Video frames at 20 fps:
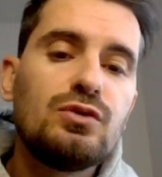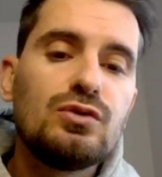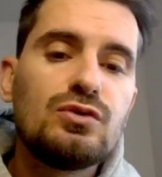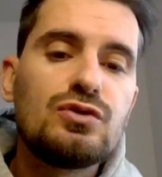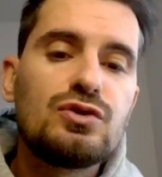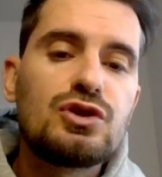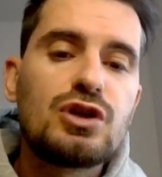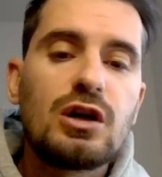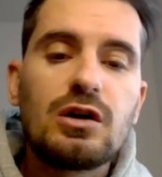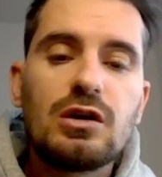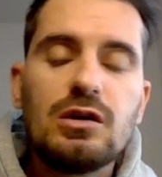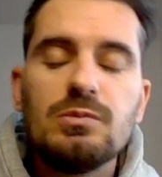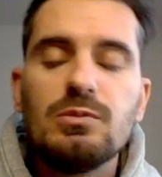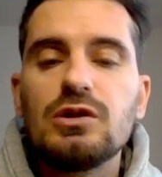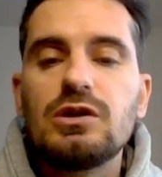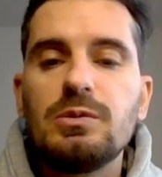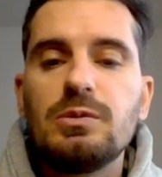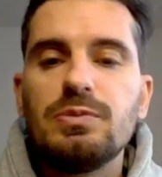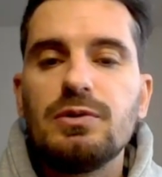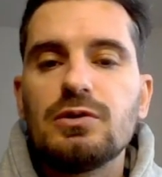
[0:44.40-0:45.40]
juggle
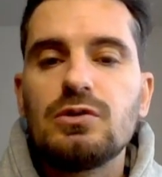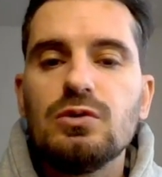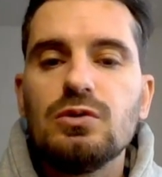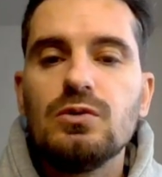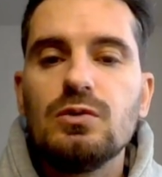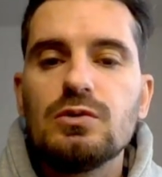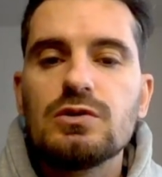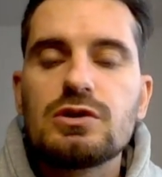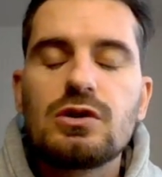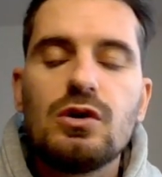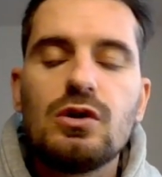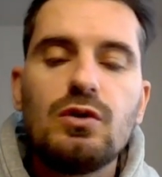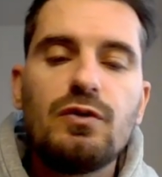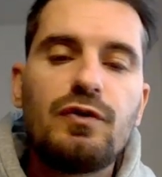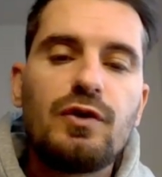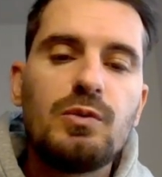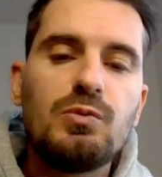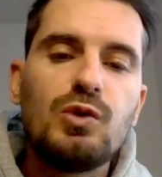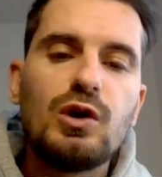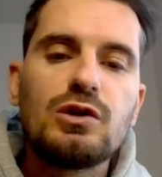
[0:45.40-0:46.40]
multiple tools, go
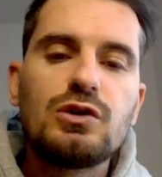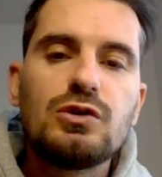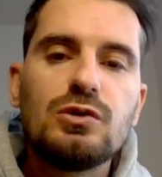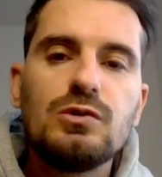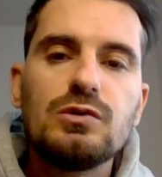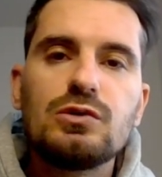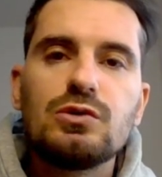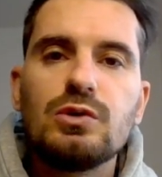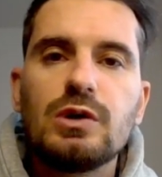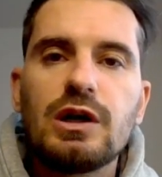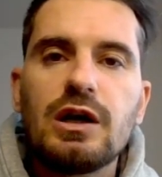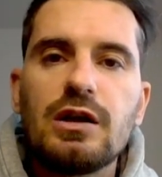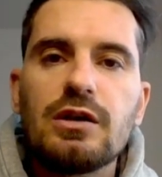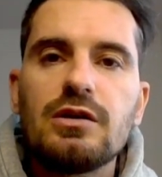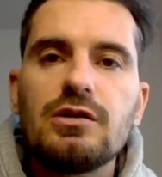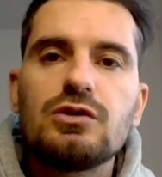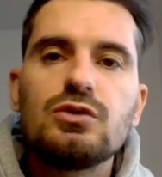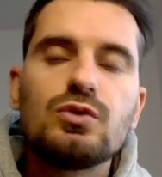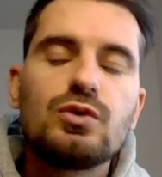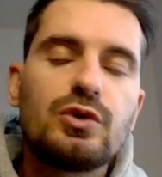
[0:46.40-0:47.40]
from one tool to another
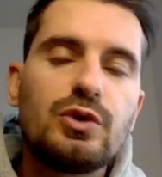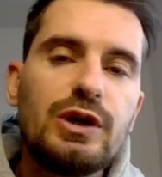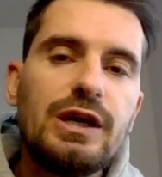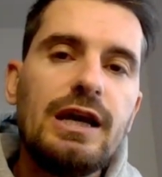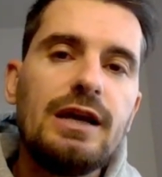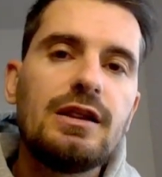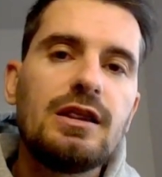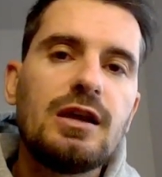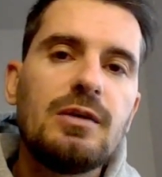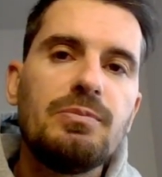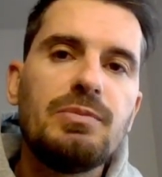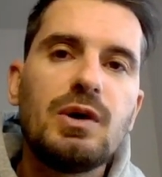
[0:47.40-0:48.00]
to create them.